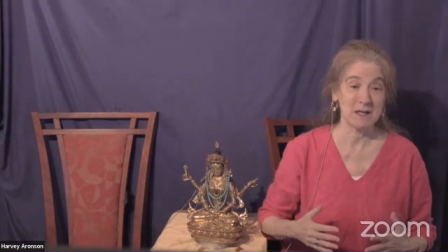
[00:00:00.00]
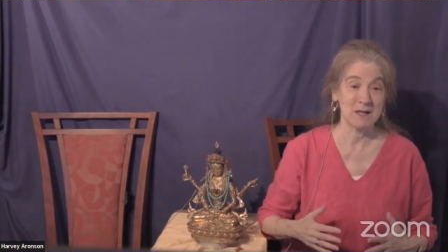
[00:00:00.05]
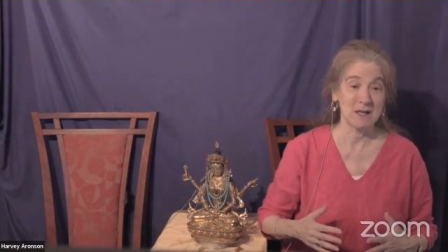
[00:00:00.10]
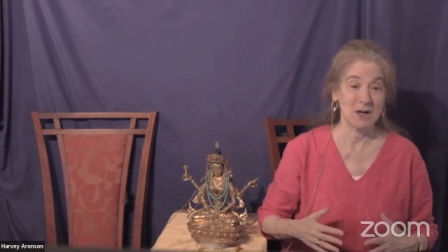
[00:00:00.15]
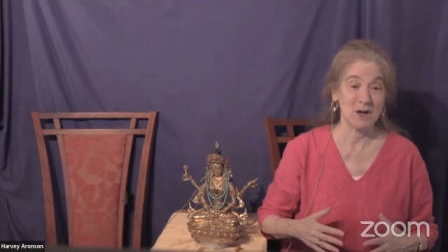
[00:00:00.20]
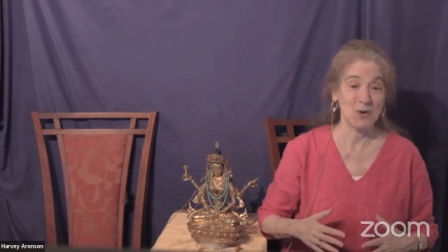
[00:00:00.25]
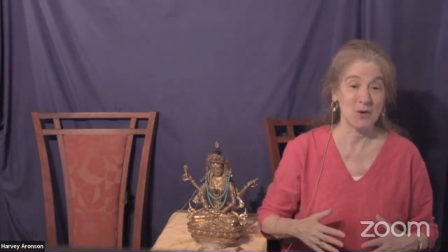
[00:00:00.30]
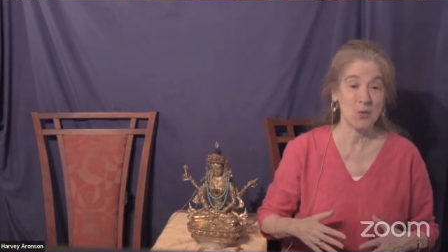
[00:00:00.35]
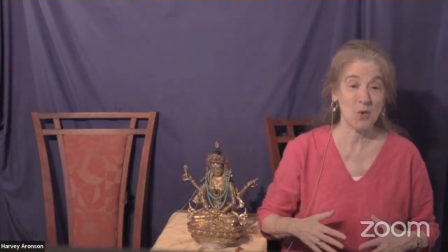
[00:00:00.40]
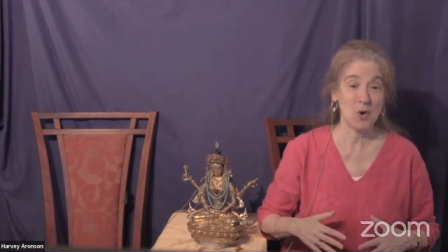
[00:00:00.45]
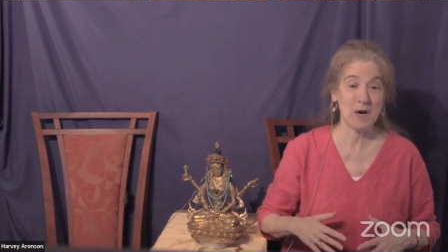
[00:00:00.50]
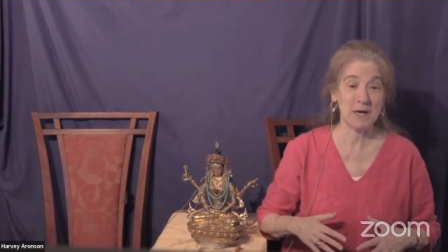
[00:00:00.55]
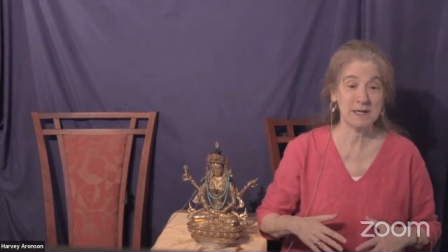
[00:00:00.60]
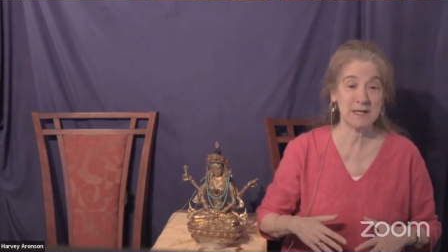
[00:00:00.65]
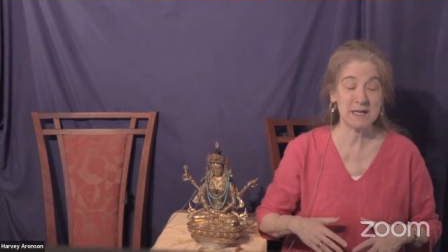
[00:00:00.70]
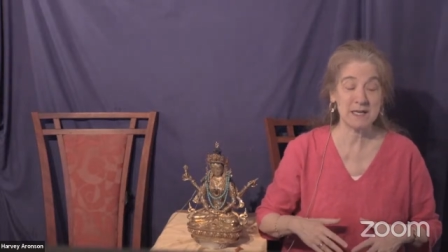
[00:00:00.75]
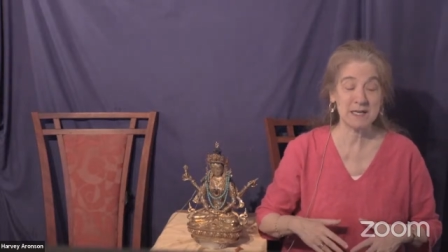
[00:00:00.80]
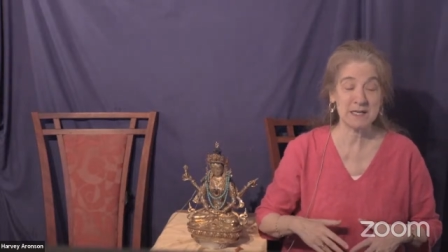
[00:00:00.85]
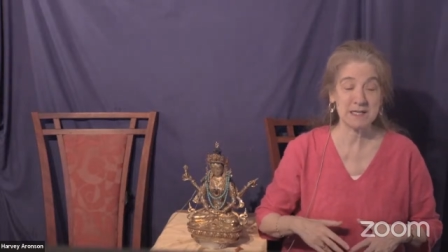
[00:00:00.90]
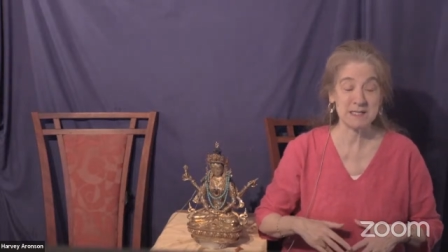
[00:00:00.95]
One
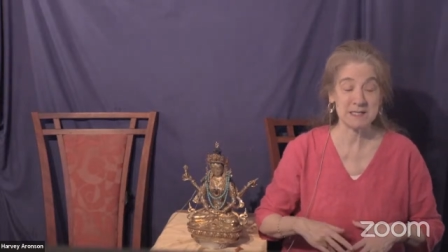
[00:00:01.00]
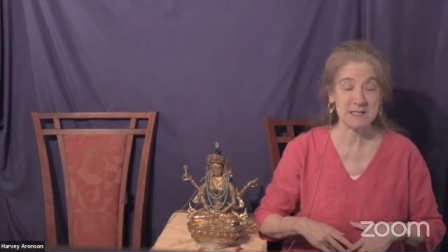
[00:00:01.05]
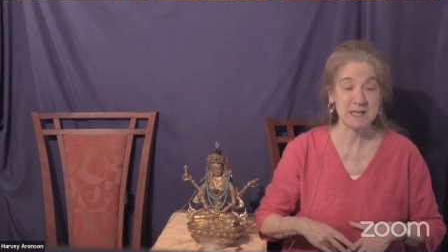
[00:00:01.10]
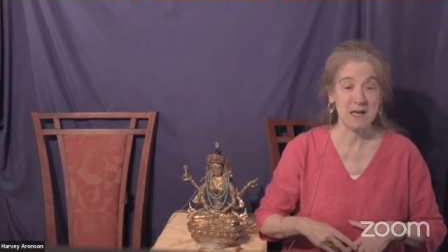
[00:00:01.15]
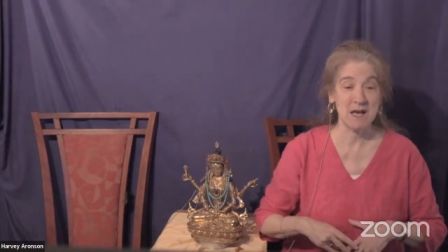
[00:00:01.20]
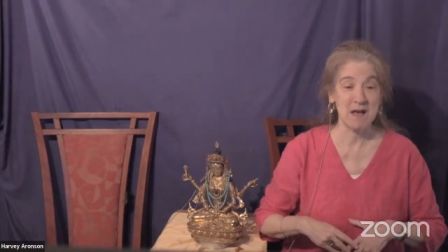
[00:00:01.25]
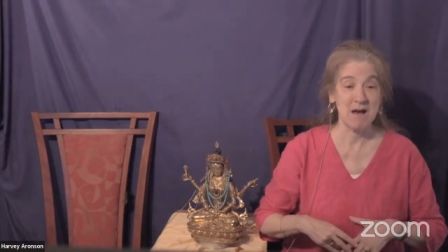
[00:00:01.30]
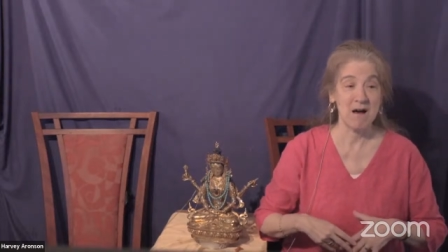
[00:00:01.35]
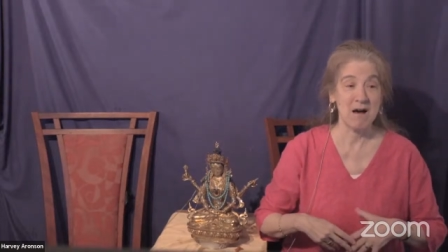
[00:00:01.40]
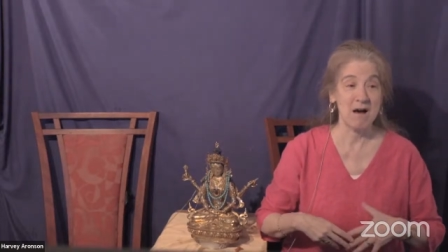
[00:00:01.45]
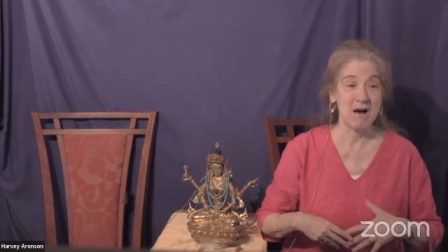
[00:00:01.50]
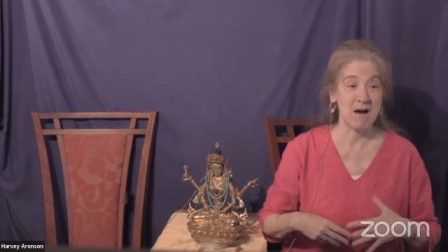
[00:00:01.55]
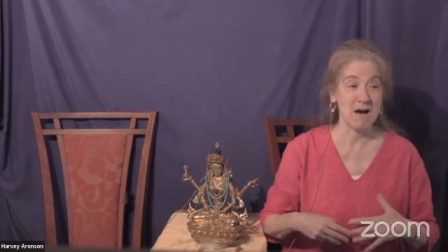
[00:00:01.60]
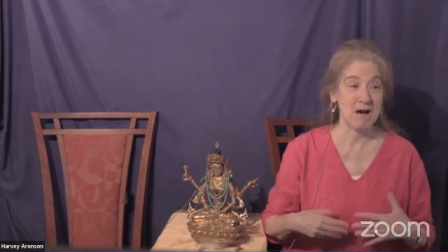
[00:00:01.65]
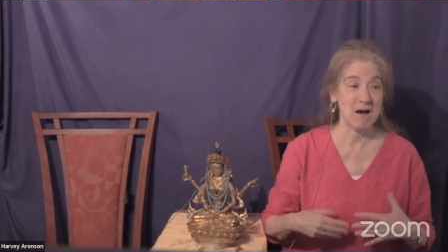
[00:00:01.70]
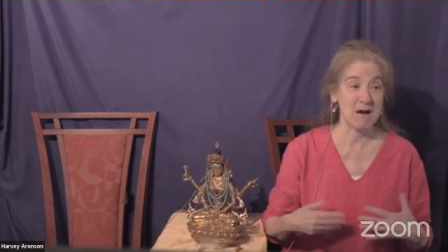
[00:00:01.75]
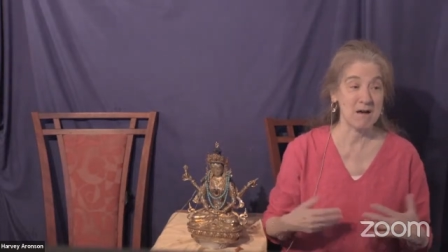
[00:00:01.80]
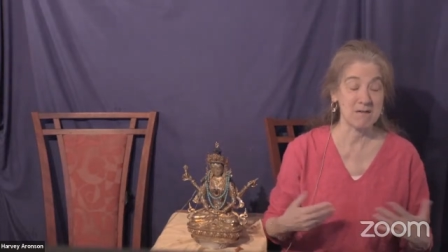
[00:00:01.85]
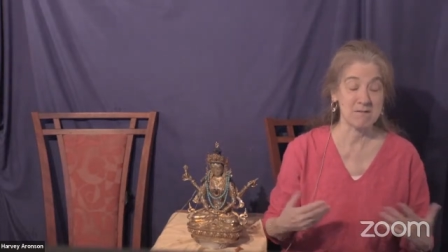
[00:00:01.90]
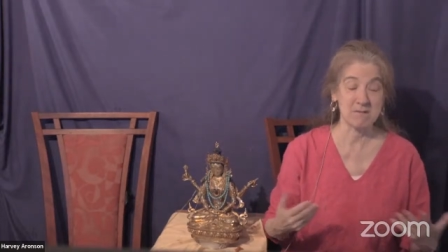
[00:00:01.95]
is
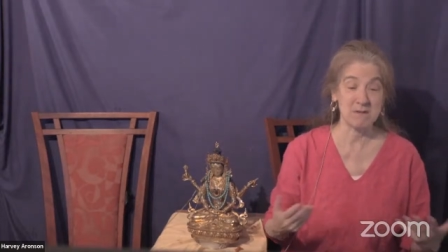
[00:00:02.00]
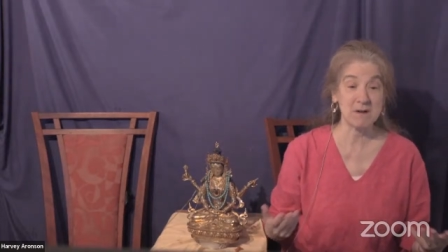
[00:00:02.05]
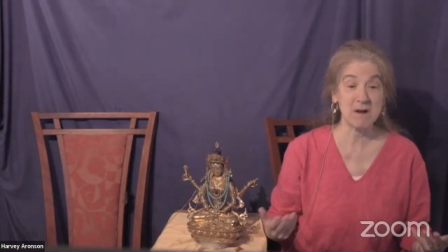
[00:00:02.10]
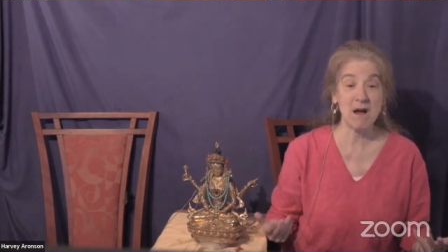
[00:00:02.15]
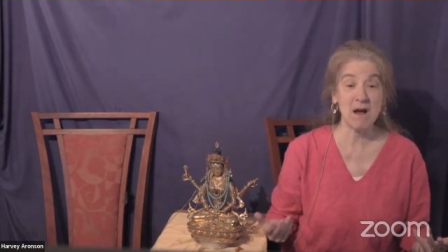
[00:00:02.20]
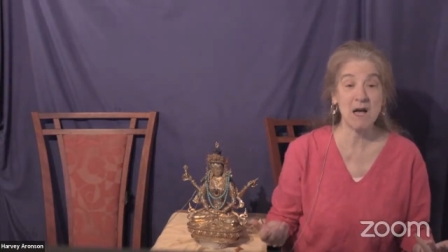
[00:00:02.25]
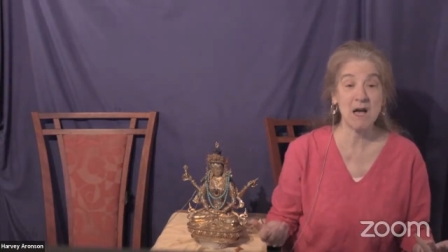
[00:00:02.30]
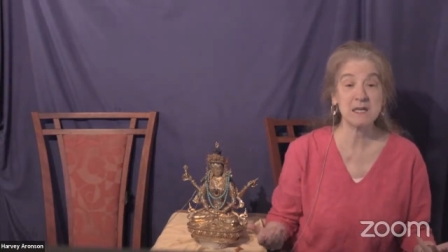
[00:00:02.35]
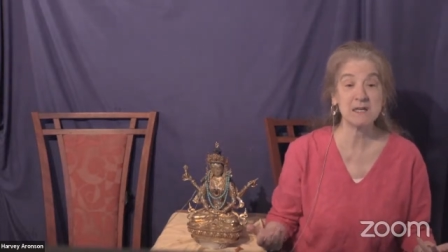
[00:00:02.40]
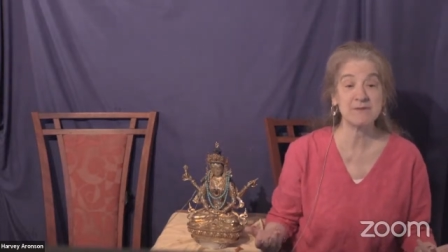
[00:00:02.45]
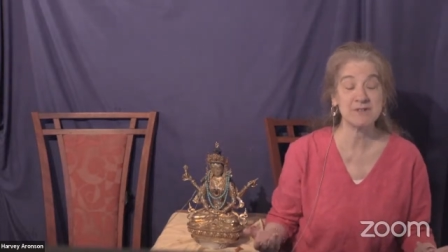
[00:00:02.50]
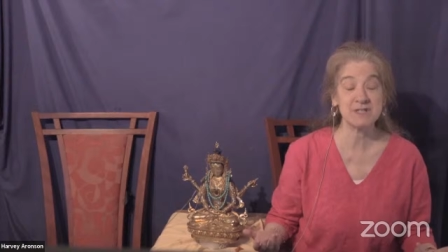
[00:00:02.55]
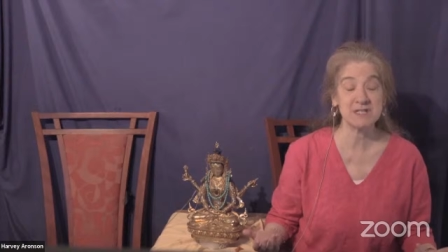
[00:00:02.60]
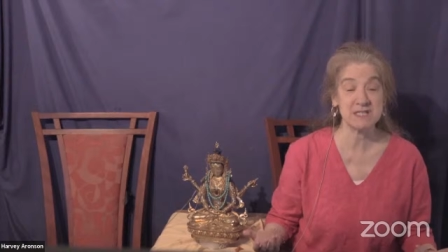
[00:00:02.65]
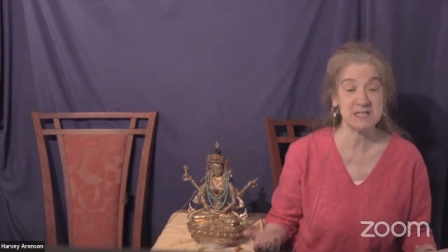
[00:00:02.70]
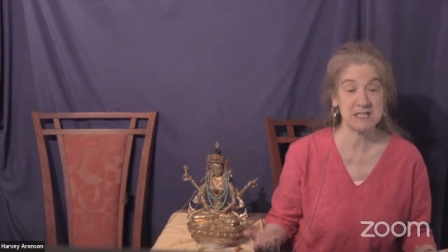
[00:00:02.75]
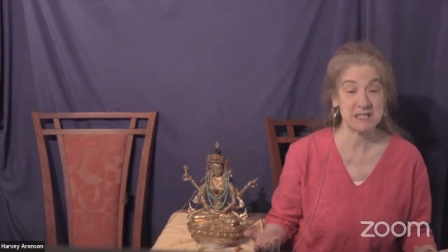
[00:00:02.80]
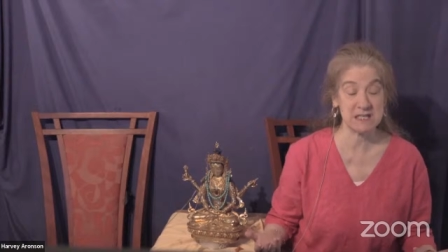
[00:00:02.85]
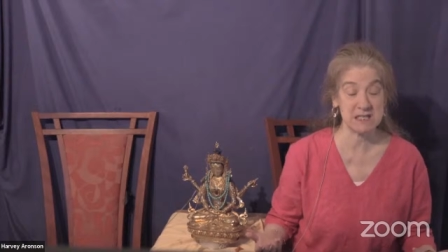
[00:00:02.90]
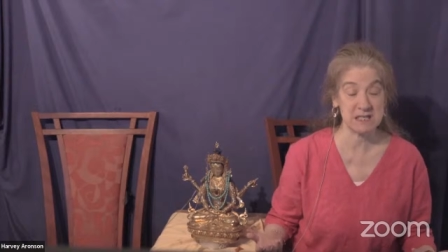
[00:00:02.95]
a kind of a
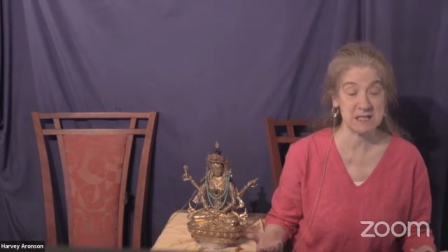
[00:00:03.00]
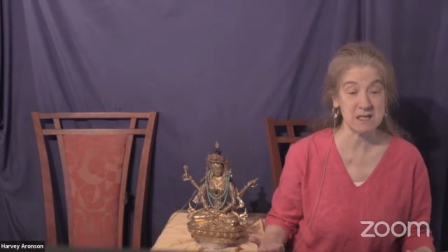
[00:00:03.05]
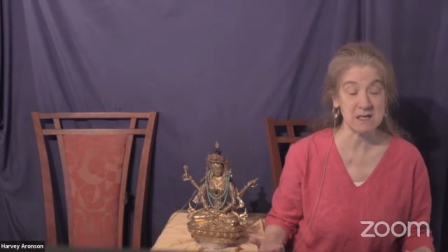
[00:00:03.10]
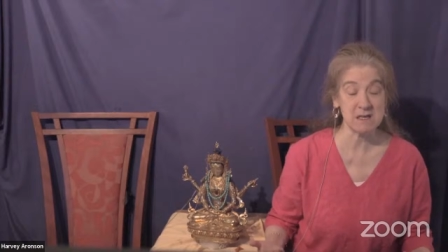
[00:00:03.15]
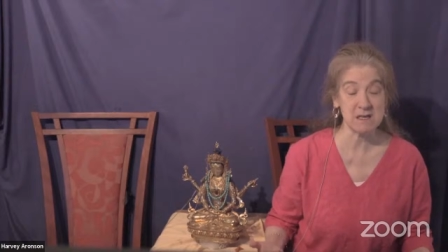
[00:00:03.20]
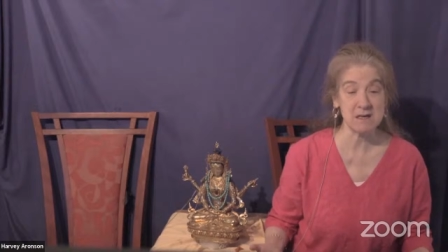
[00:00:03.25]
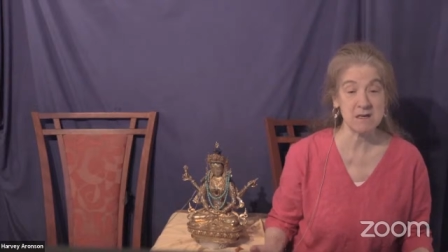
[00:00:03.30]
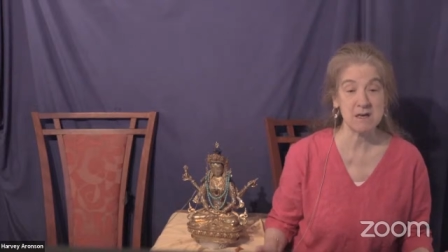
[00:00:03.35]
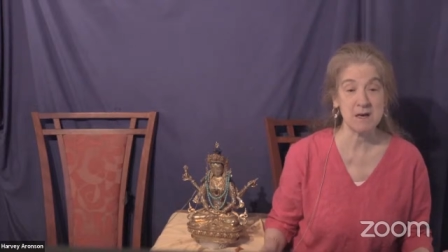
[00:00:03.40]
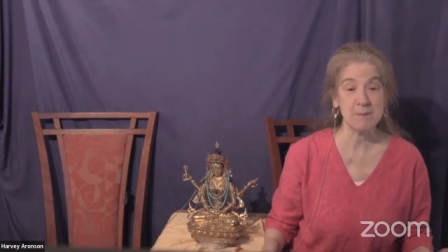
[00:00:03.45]
deity,